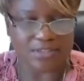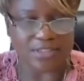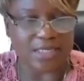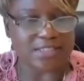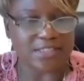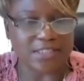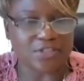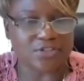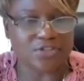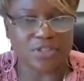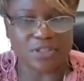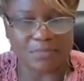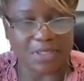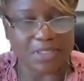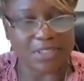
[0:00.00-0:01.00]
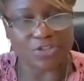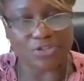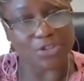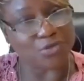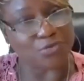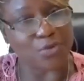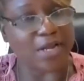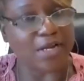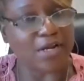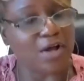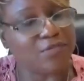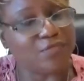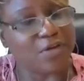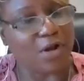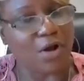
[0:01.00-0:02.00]
doesn't necessarily mean that you need to write it
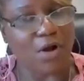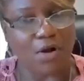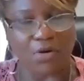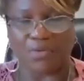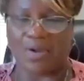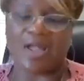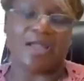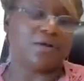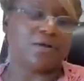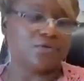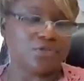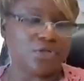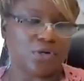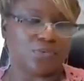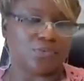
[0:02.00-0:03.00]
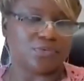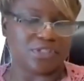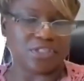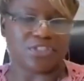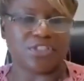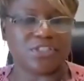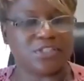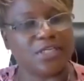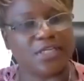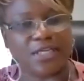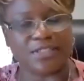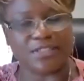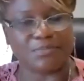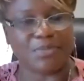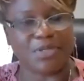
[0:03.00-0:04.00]
off at all. I don't know. It just
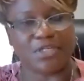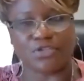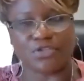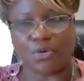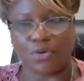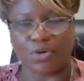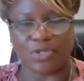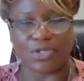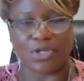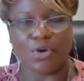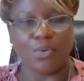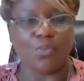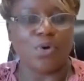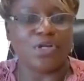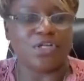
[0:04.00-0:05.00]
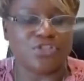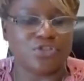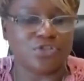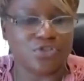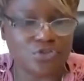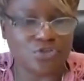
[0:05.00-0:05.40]
again depends on what is